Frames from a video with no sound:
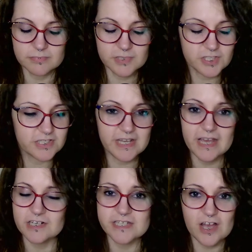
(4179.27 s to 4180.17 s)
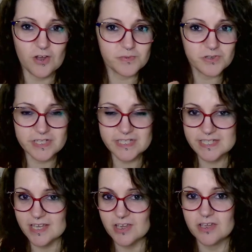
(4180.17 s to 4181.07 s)
just helps you to
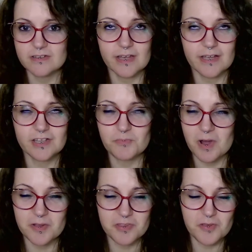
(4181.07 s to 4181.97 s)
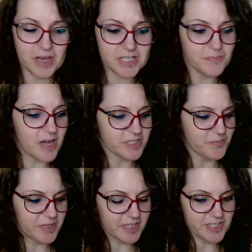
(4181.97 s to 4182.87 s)
see like the best
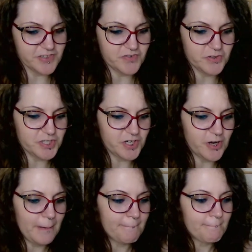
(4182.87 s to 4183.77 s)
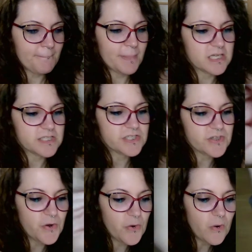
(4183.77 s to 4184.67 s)
possibilities future.
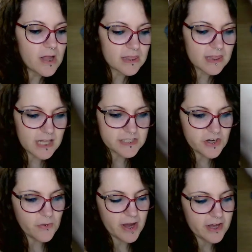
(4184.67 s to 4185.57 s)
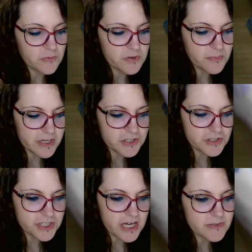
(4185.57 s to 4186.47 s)
So let's go ahead with picture
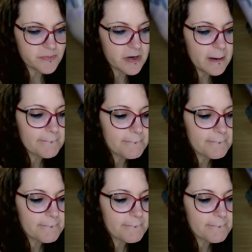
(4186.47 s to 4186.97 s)
jasper.